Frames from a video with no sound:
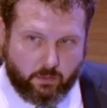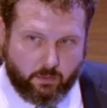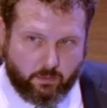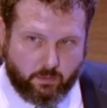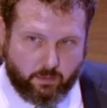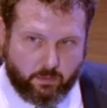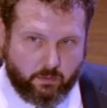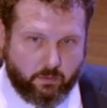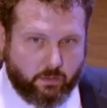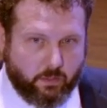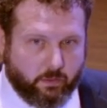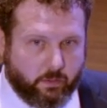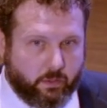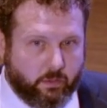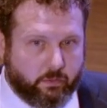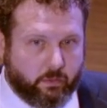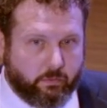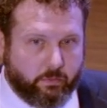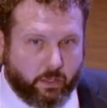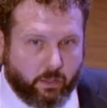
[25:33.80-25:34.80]
And
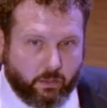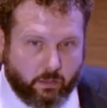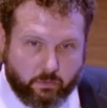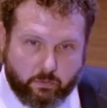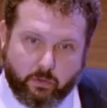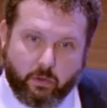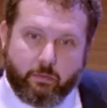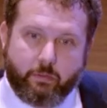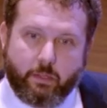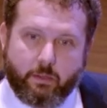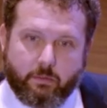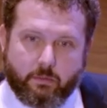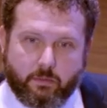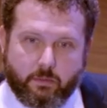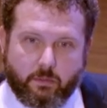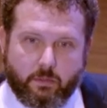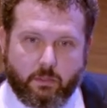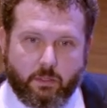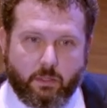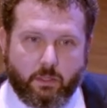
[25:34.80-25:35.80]
utilities are very conservative.
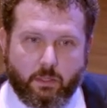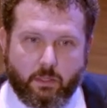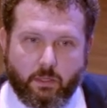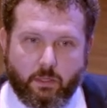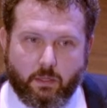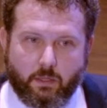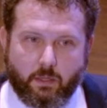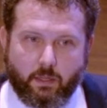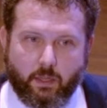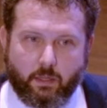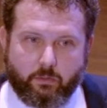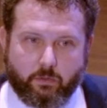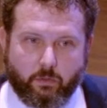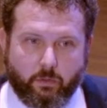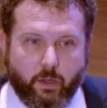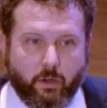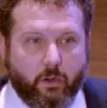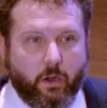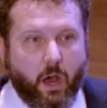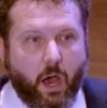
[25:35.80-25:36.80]
And so
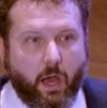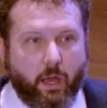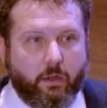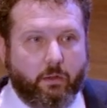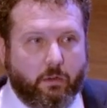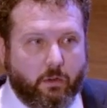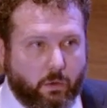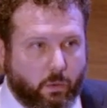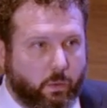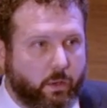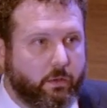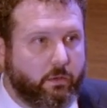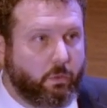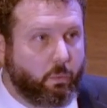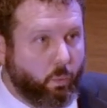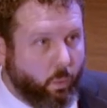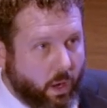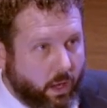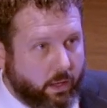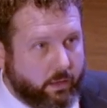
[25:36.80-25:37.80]
they're not going to
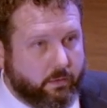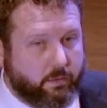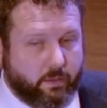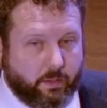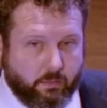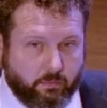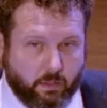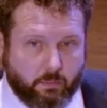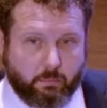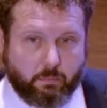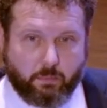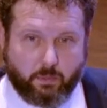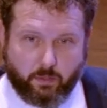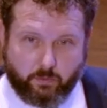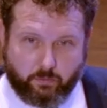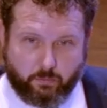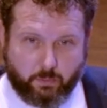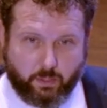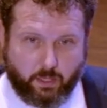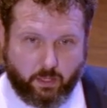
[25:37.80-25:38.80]
want to give up
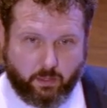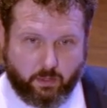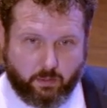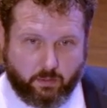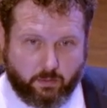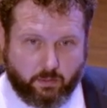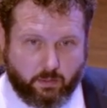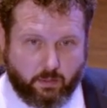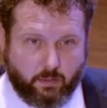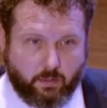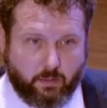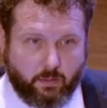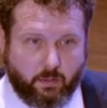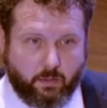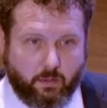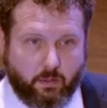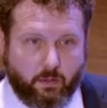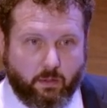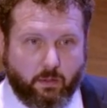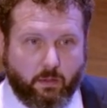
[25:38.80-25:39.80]
customer data
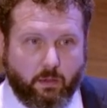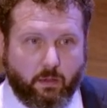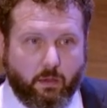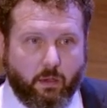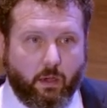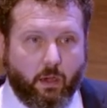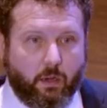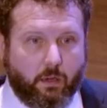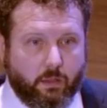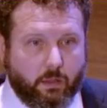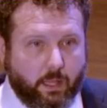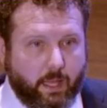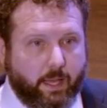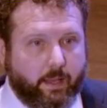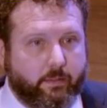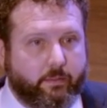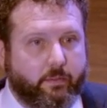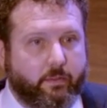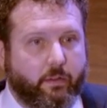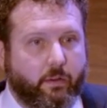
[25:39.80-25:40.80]

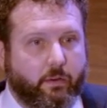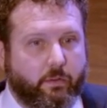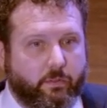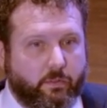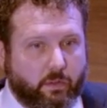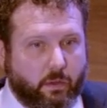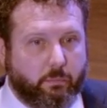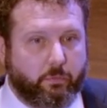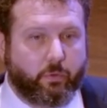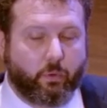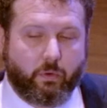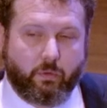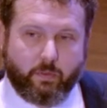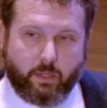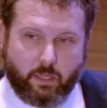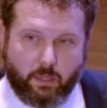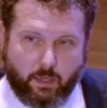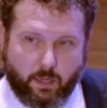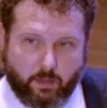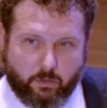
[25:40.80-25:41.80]
unless there is some sort of a
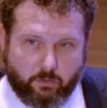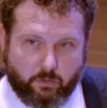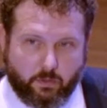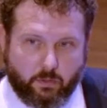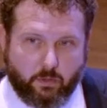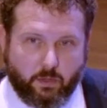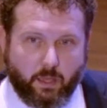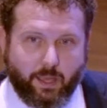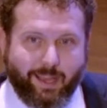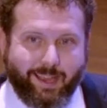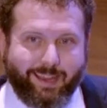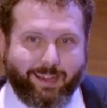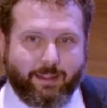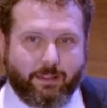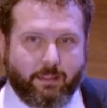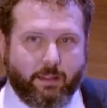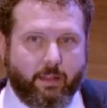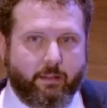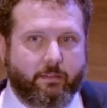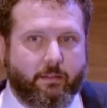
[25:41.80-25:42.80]
connection and
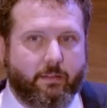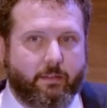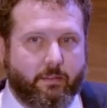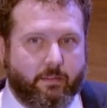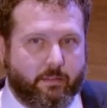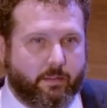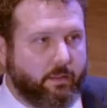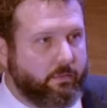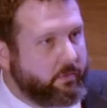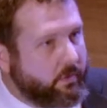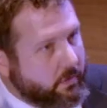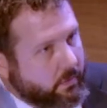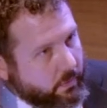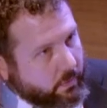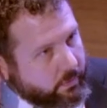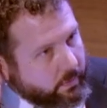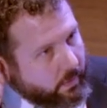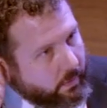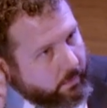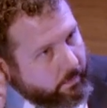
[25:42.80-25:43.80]
unless it's safe to do
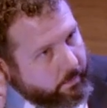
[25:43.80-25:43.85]
so.